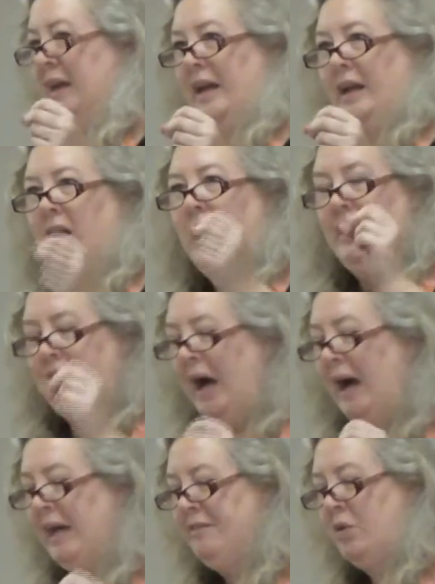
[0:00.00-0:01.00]
in a kind of
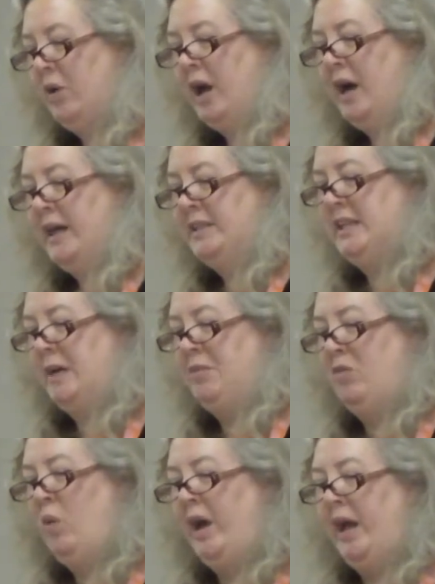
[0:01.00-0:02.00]
eye for an eye type
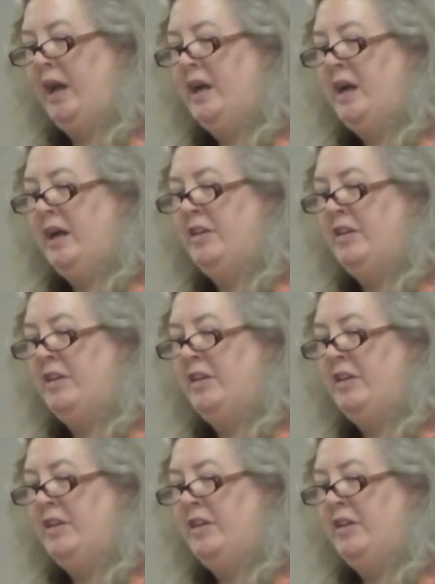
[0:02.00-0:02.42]
of way.